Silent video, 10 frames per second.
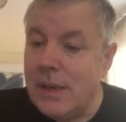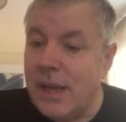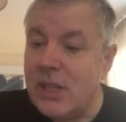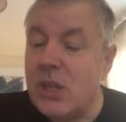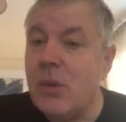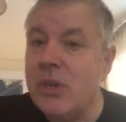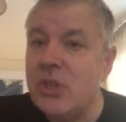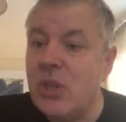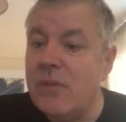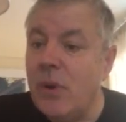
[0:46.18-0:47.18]
It's a
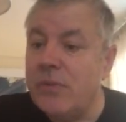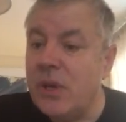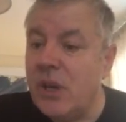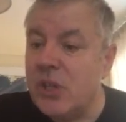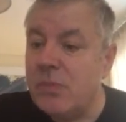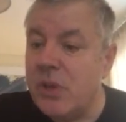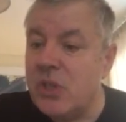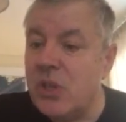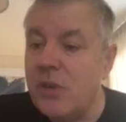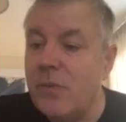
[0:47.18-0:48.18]
question I've often asked
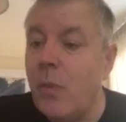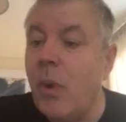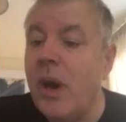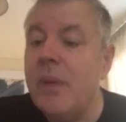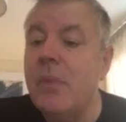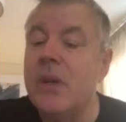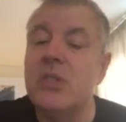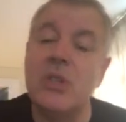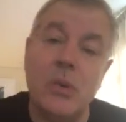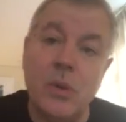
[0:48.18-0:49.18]
myself. Why, my
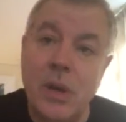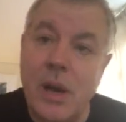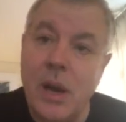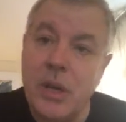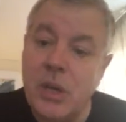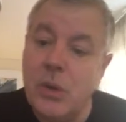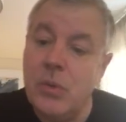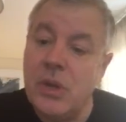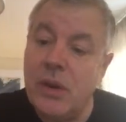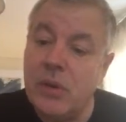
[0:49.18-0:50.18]
soul, are you
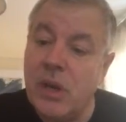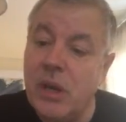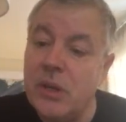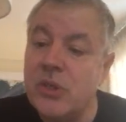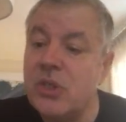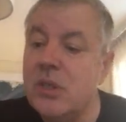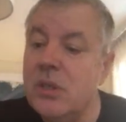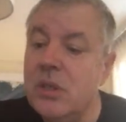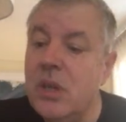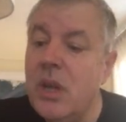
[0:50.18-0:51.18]
downcast?
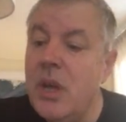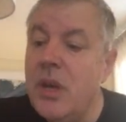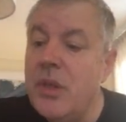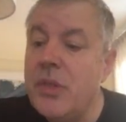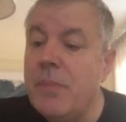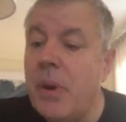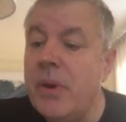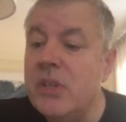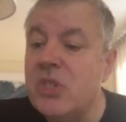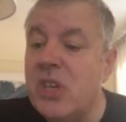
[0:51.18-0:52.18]
The
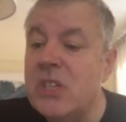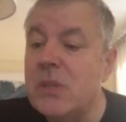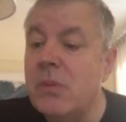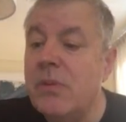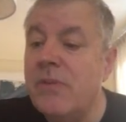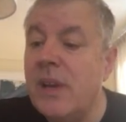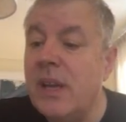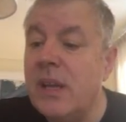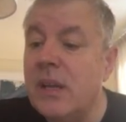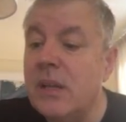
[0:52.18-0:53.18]
poet seems to be
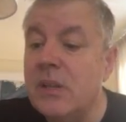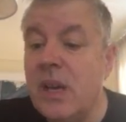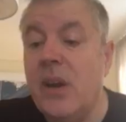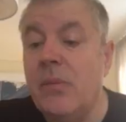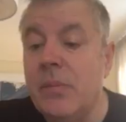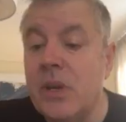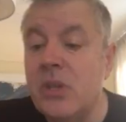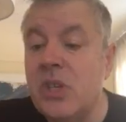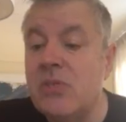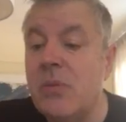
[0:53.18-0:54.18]
feeling down because
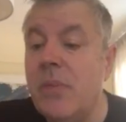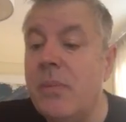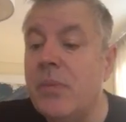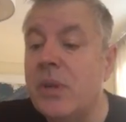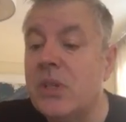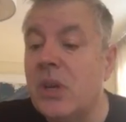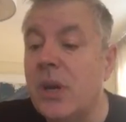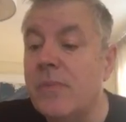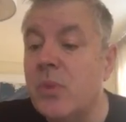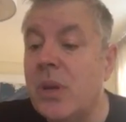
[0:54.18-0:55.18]
he's remembering
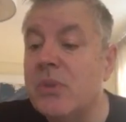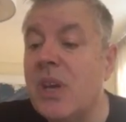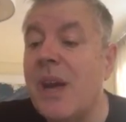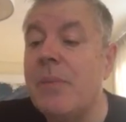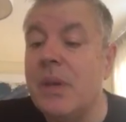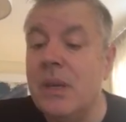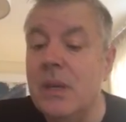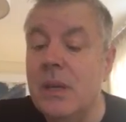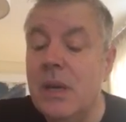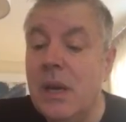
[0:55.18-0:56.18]
times when he was happy,
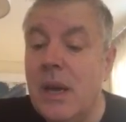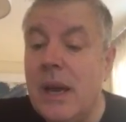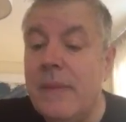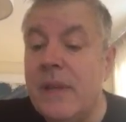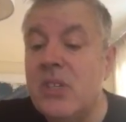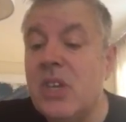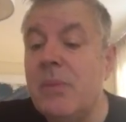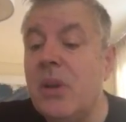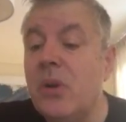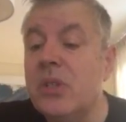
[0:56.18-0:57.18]
and they seem
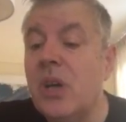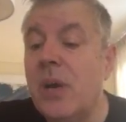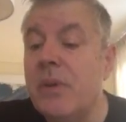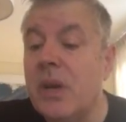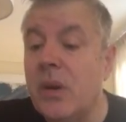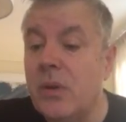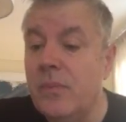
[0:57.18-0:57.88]
a long time ago.